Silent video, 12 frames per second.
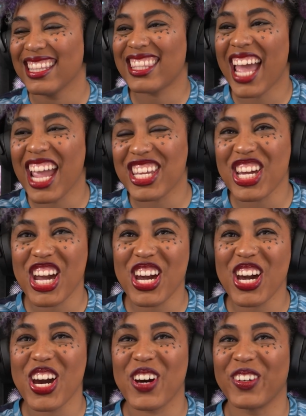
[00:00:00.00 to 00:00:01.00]
Thank
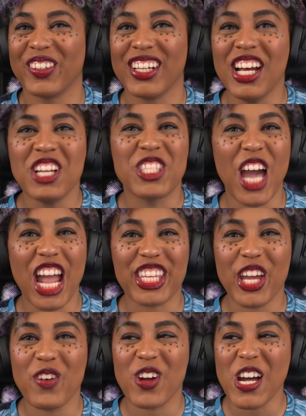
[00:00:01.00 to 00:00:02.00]
you! Thank
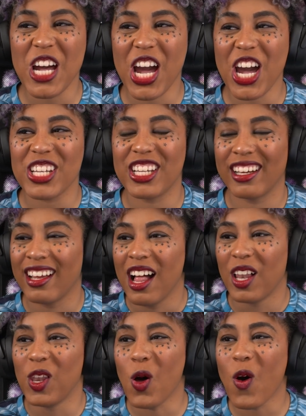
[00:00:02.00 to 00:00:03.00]
you, God!
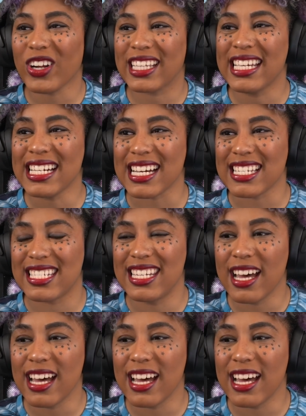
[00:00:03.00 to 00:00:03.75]
Lord God!